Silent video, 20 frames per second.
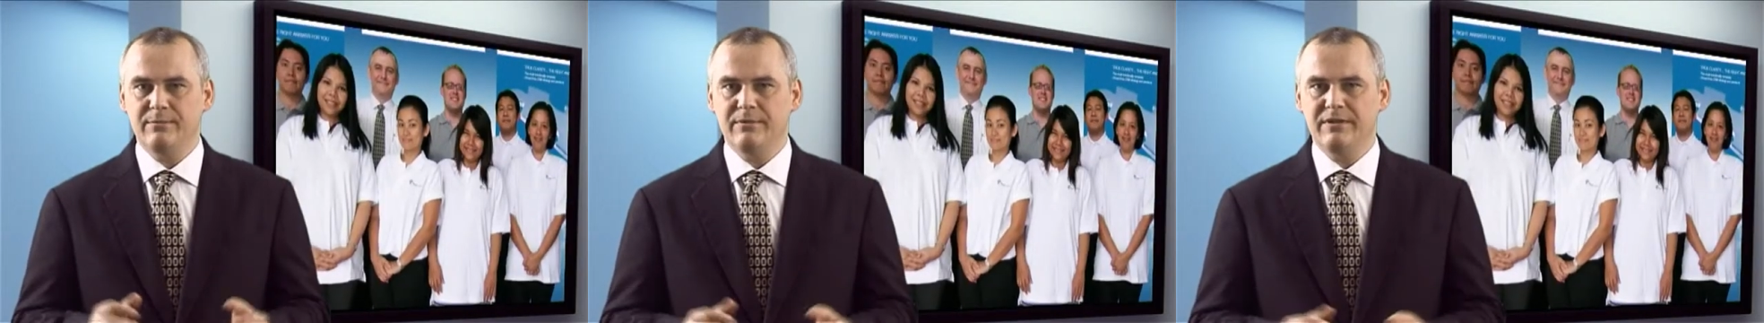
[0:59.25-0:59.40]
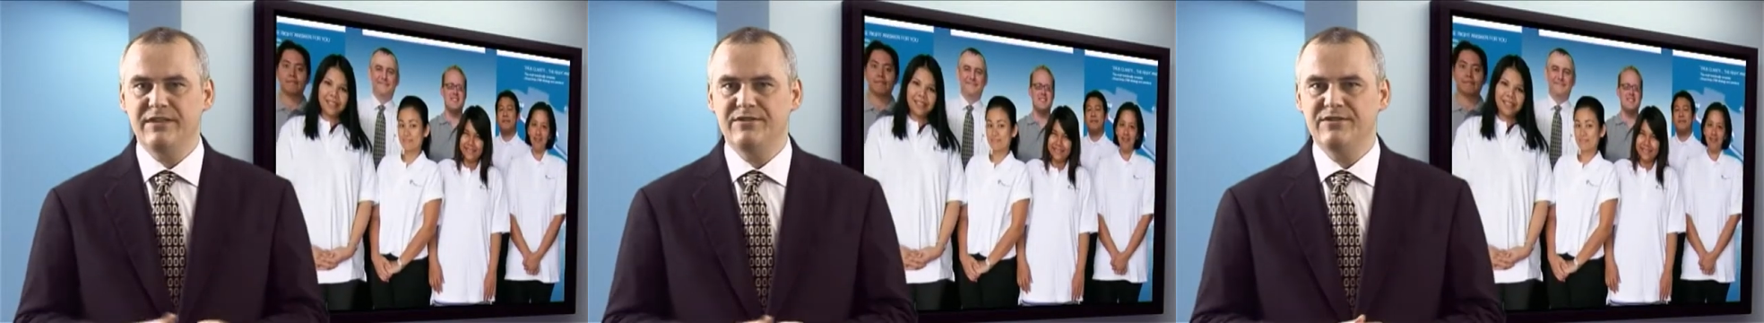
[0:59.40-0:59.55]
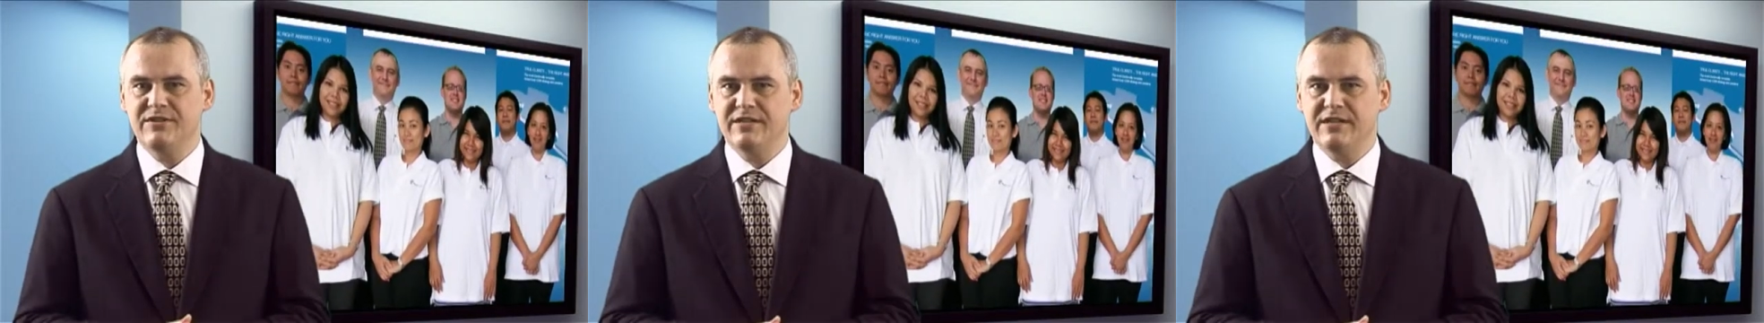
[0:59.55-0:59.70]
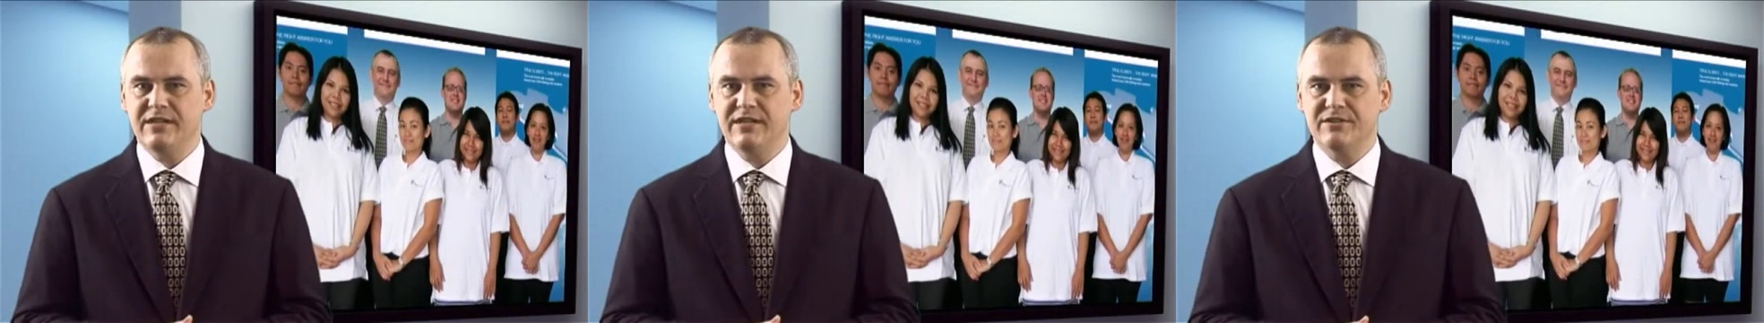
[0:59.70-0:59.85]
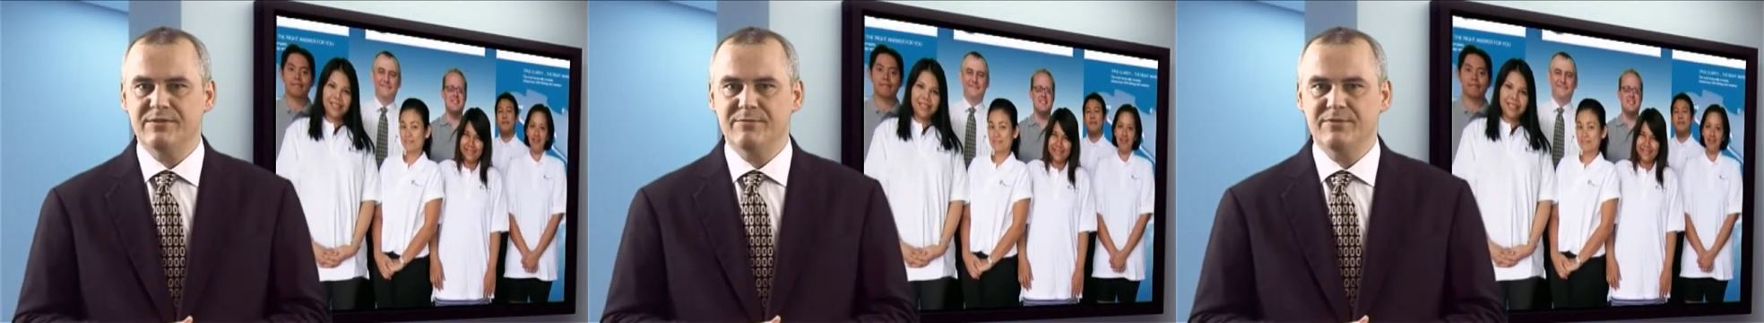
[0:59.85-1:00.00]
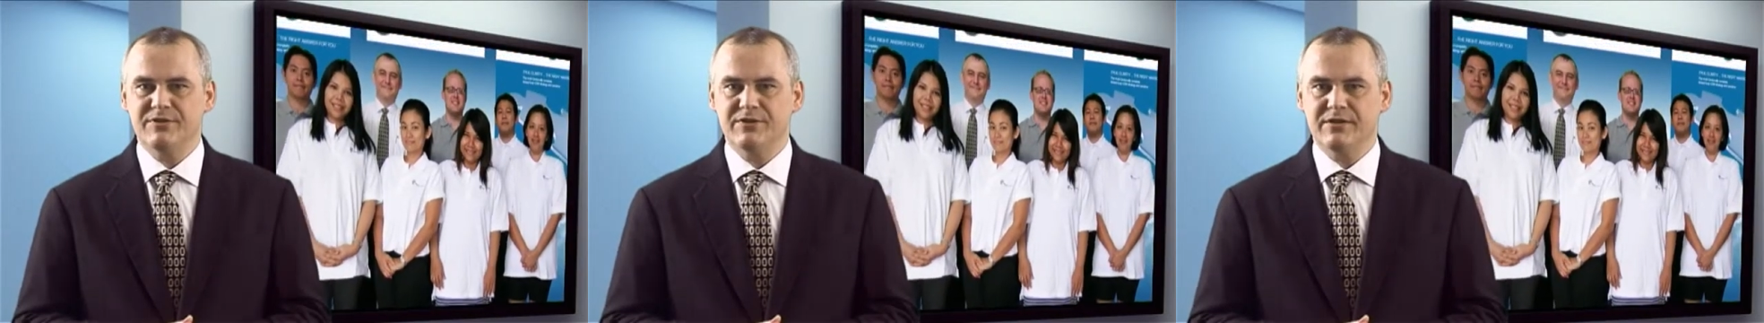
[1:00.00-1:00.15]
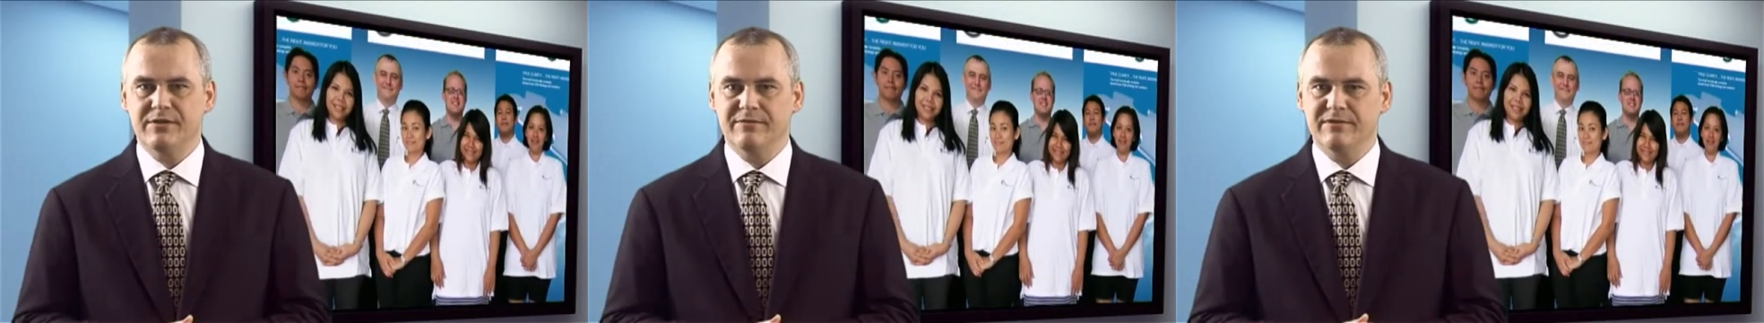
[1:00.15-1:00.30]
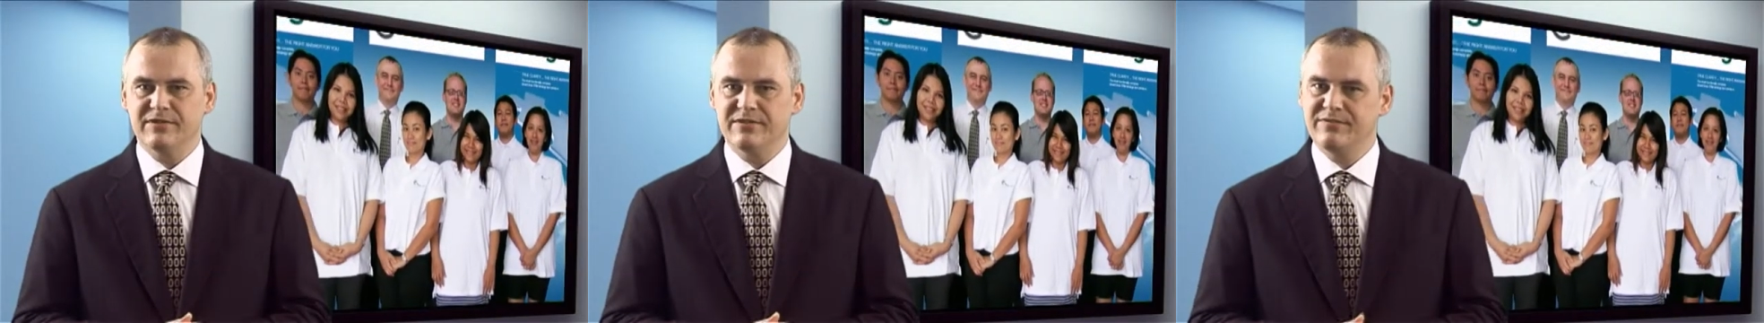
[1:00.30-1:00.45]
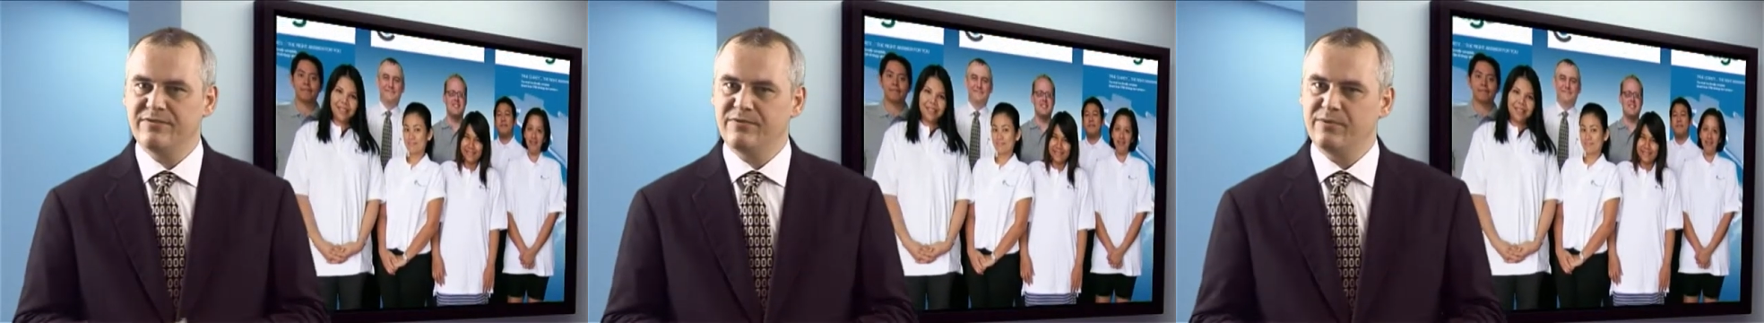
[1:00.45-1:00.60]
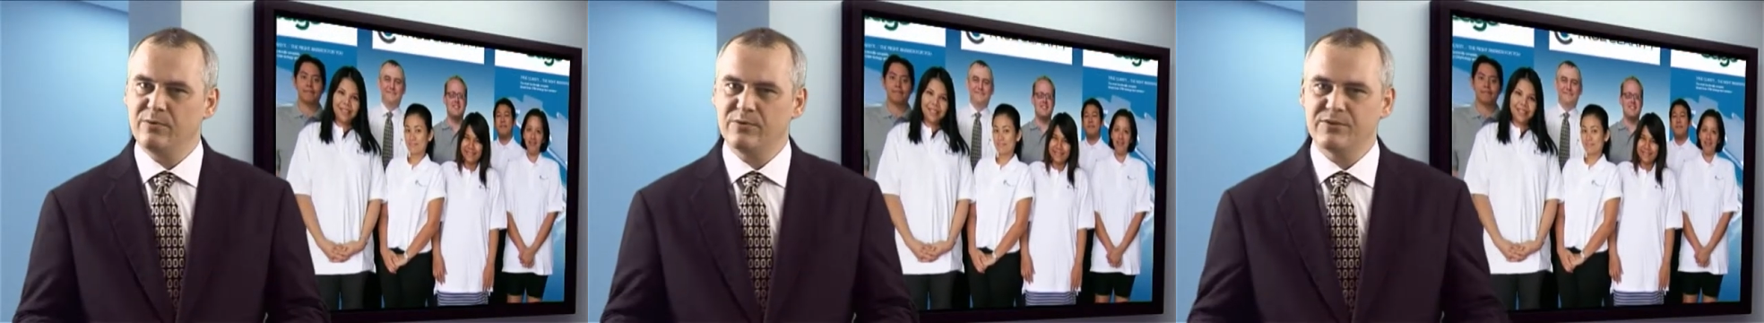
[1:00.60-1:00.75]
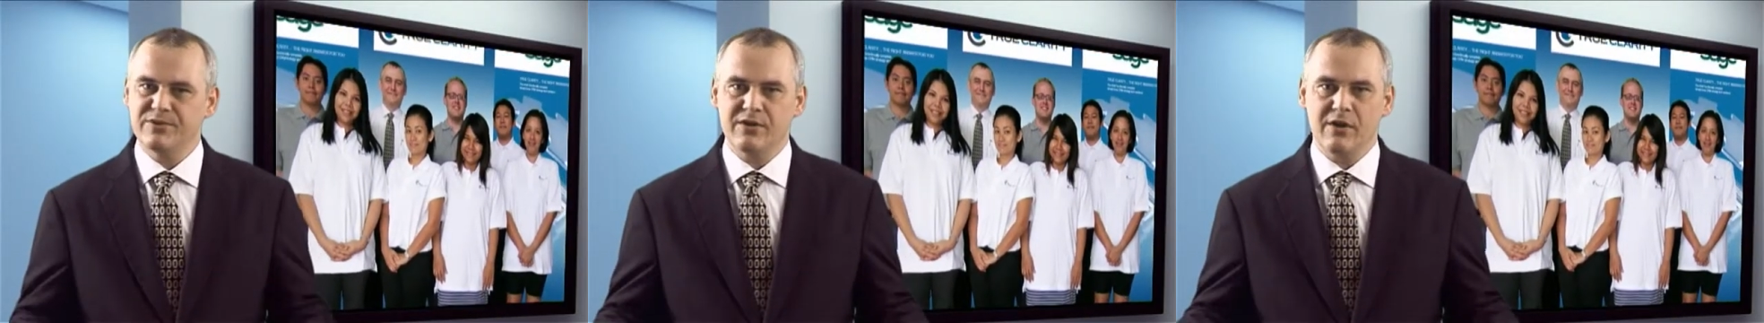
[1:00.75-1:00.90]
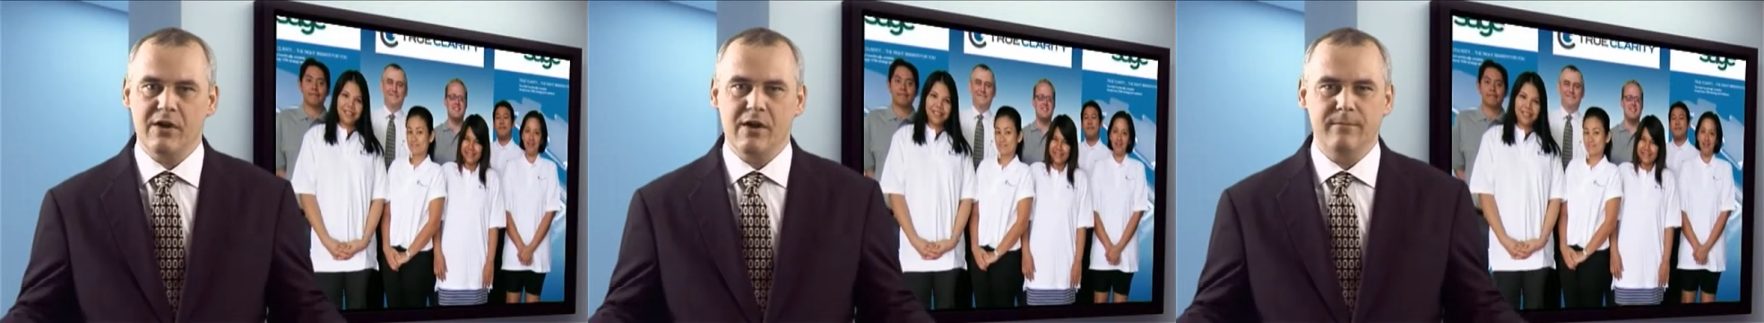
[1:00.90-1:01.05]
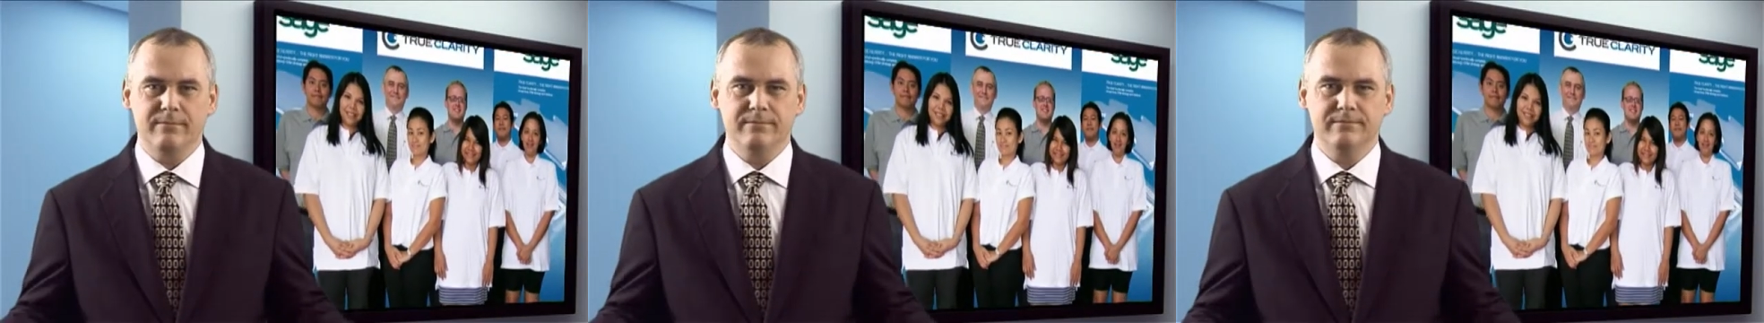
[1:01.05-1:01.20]
believes in customer service, full
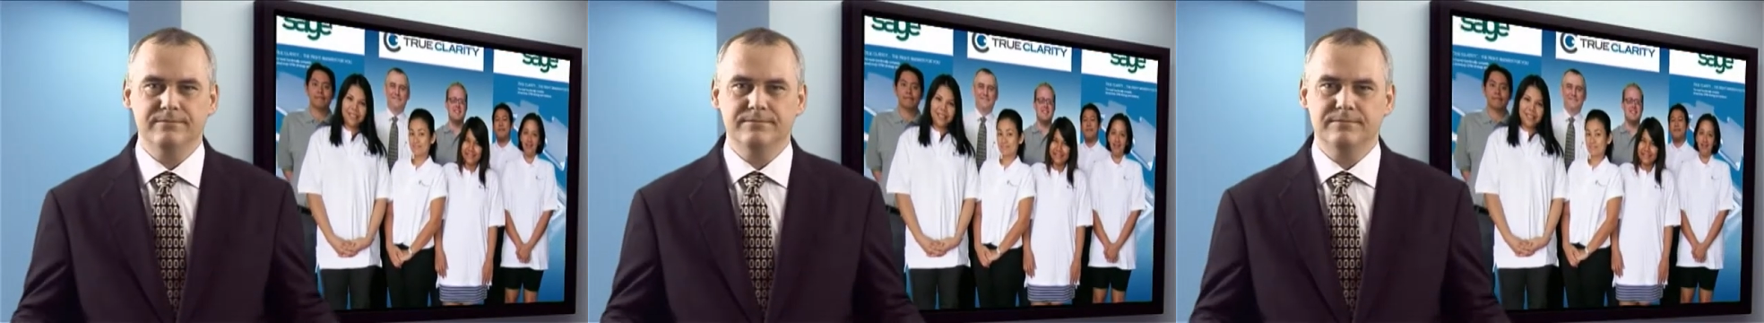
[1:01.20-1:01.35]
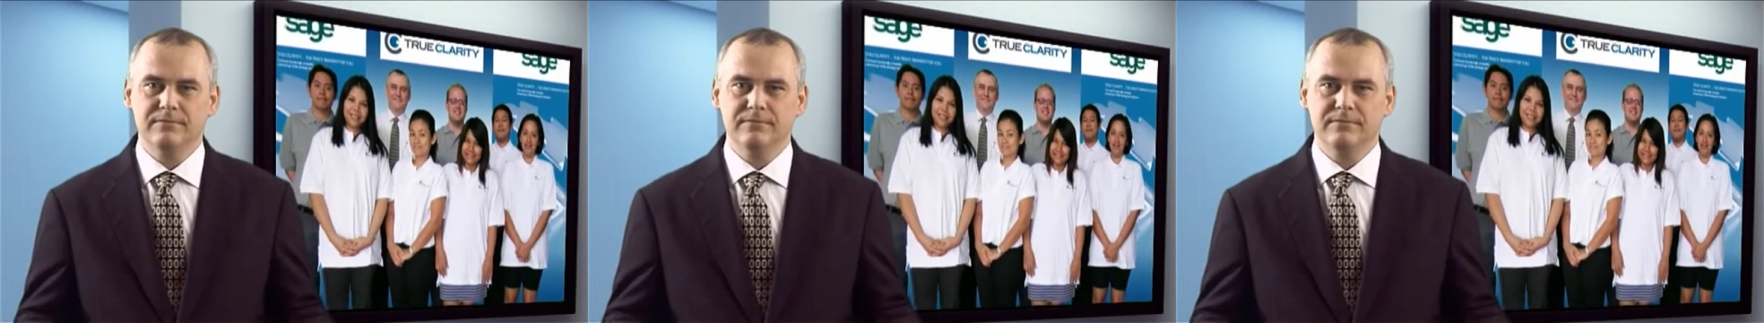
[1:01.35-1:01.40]
stop.